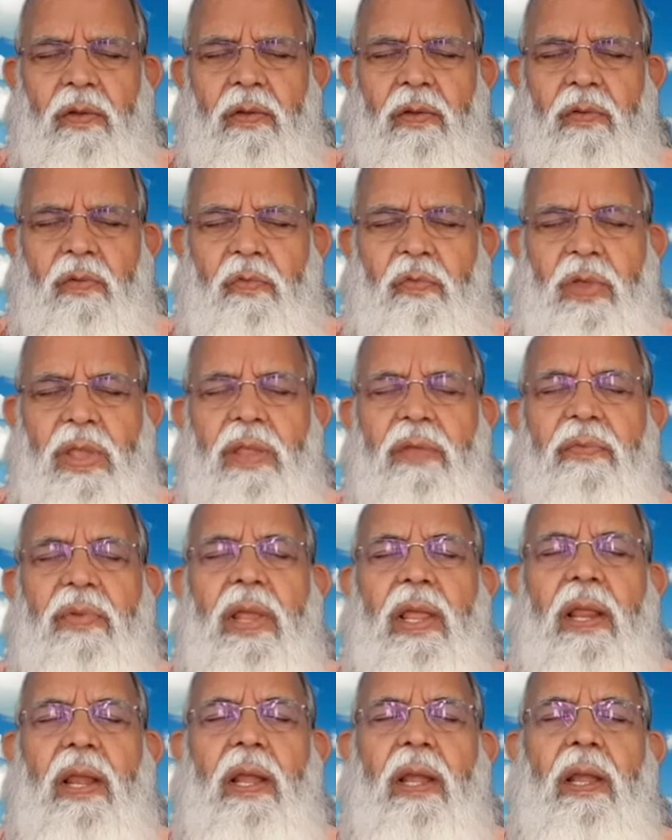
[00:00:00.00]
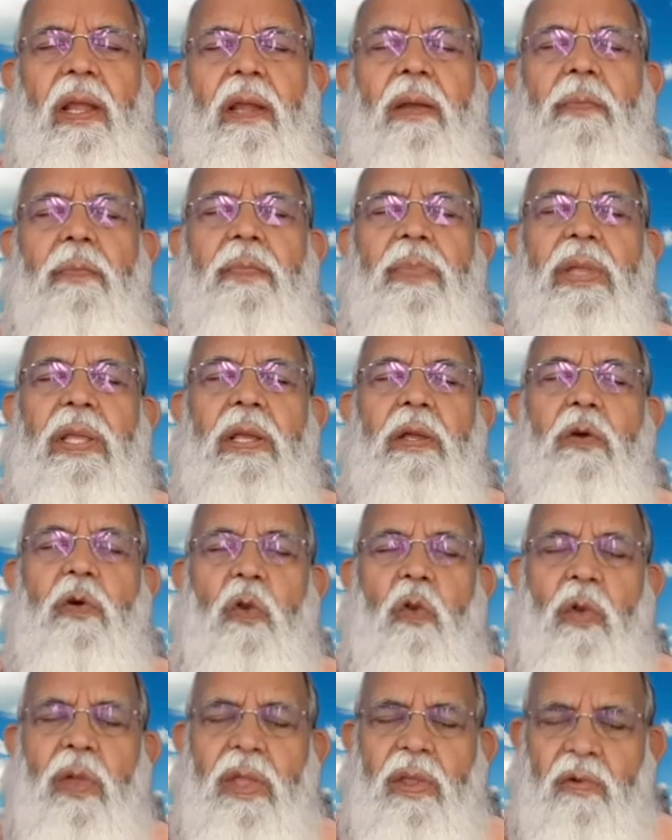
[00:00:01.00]
we will be
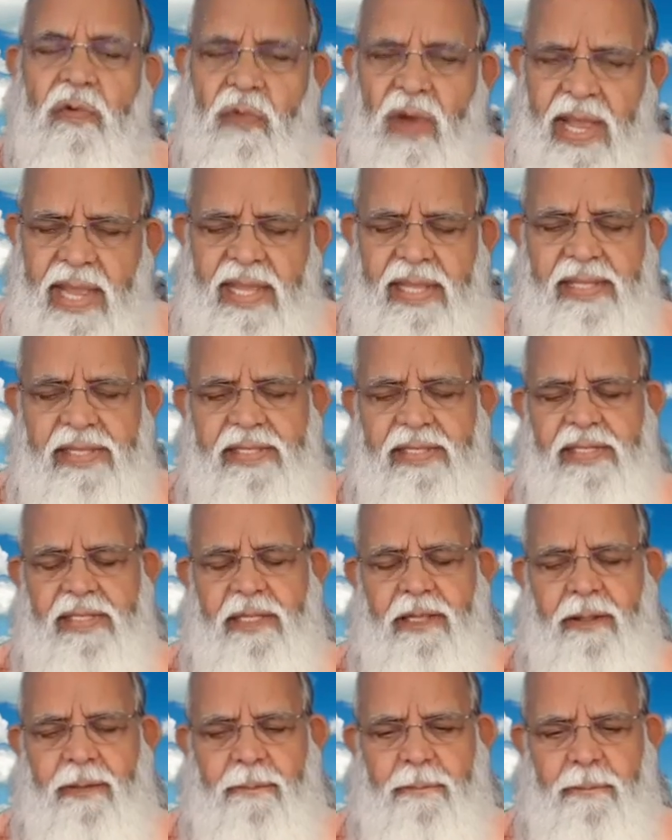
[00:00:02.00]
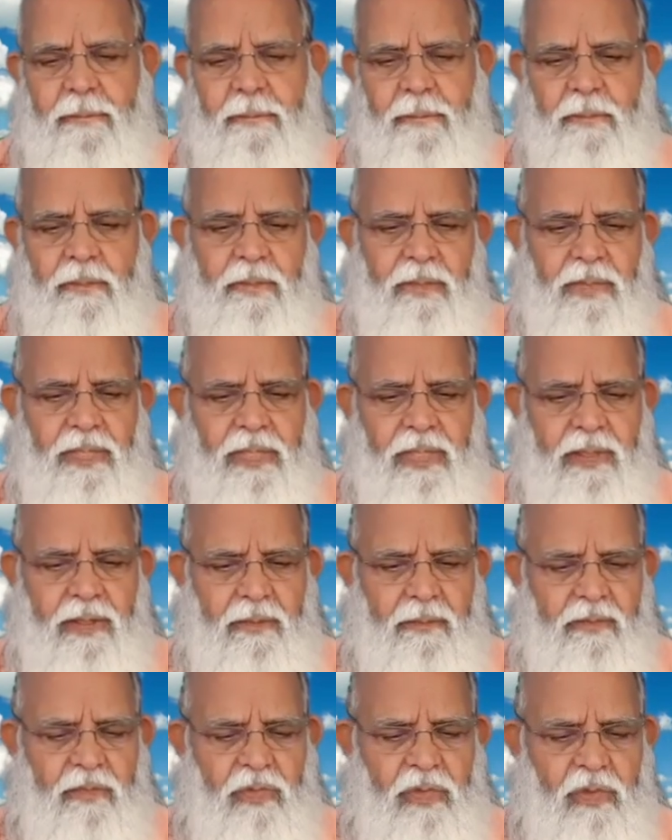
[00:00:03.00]
growing wise.
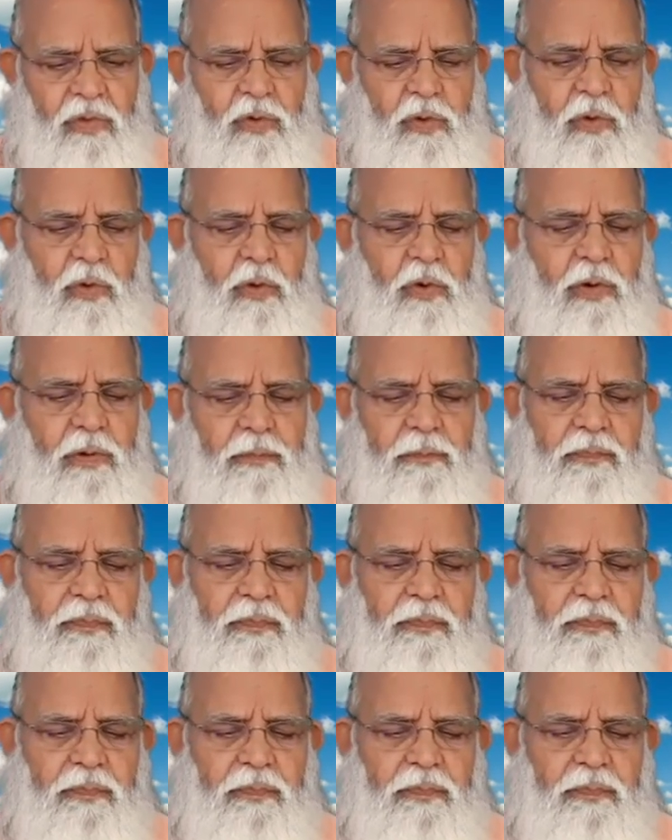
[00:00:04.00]
So,